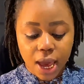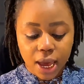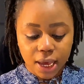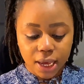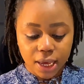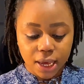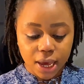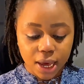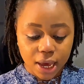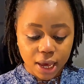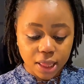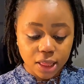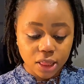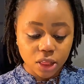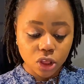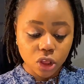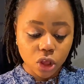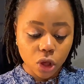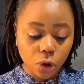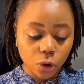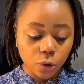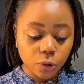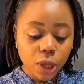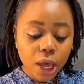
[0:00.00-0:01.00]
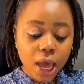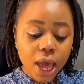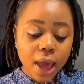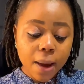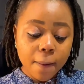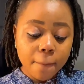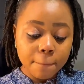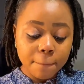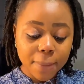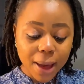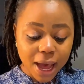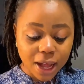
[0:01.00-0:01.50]
Yes. So
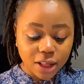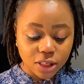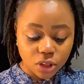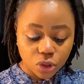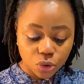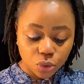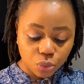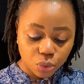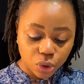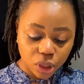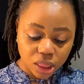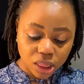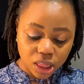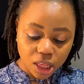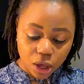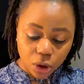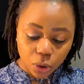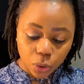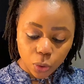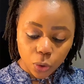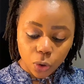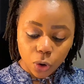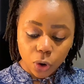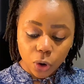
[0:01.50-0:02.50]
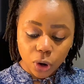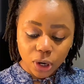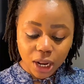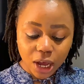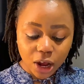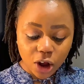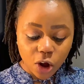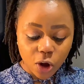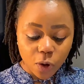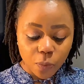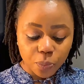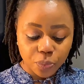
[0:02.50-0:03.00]
back to retail, other
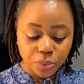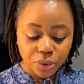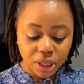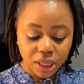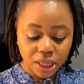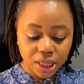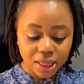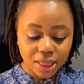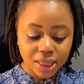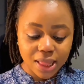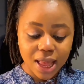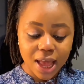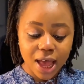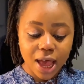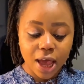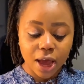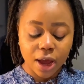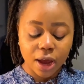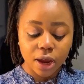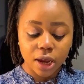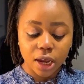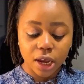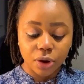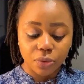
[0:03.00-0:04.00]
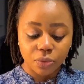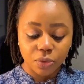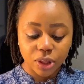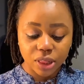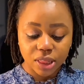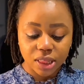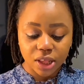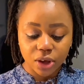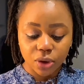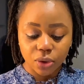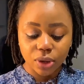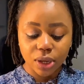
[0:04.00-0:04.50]
companies that in
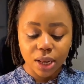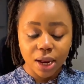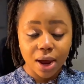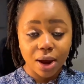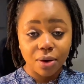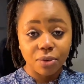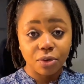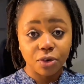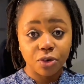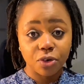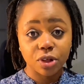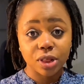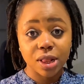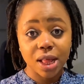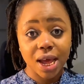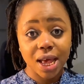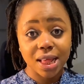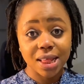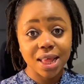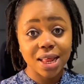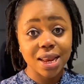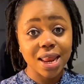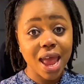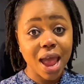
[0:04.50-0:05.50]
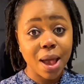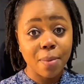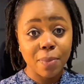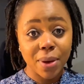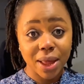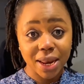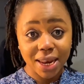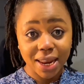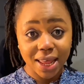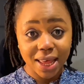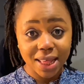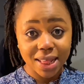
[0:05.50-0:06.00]
retail that are recruiting, like I said,
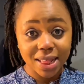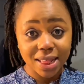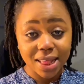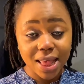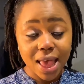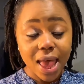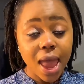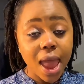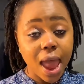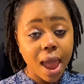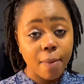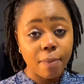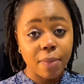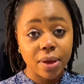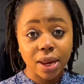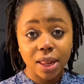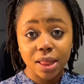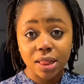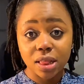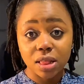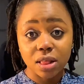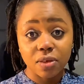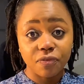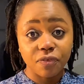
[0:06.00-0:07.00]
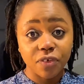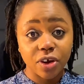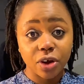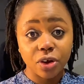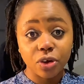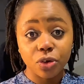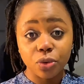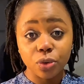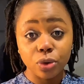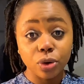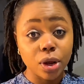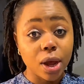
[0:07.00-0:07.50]
M&S. M&S is a very
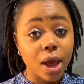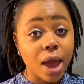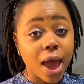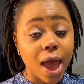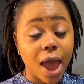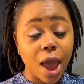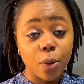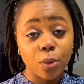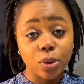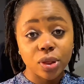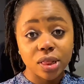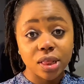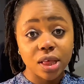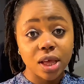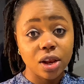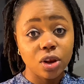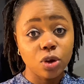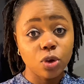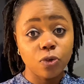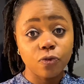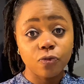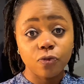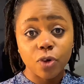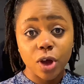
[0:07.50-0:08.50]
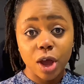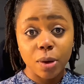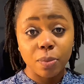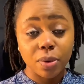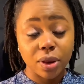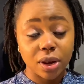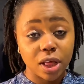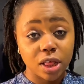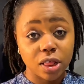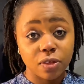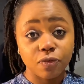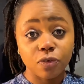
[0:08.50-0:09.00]
good. I would say look for
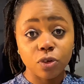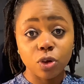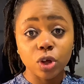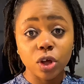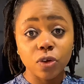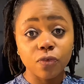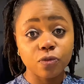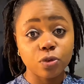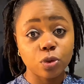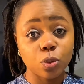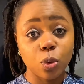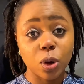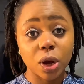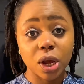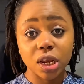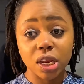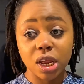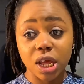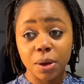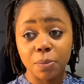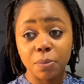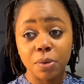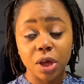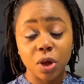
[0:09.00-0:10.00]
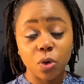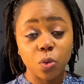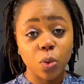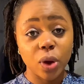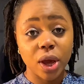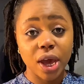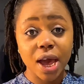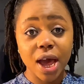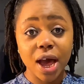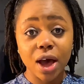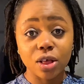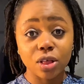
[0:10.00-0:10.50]
M&S. If you're looking to work in a
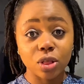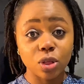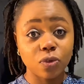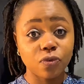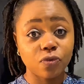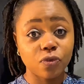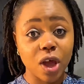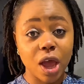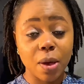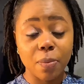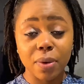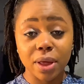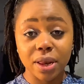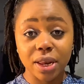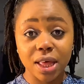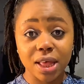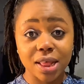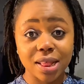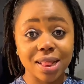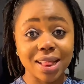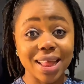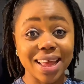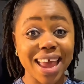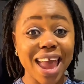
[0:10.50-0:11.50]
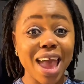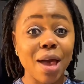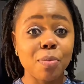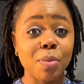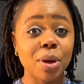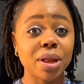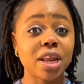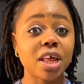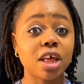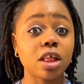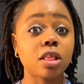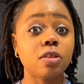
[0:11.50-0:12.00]
warehouse, look for M&S. Like
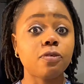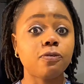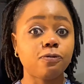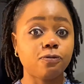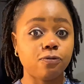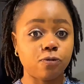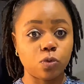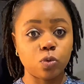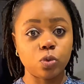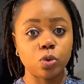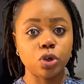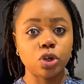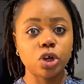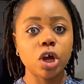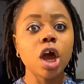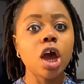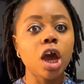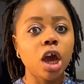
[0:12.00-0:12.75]
M&S Food.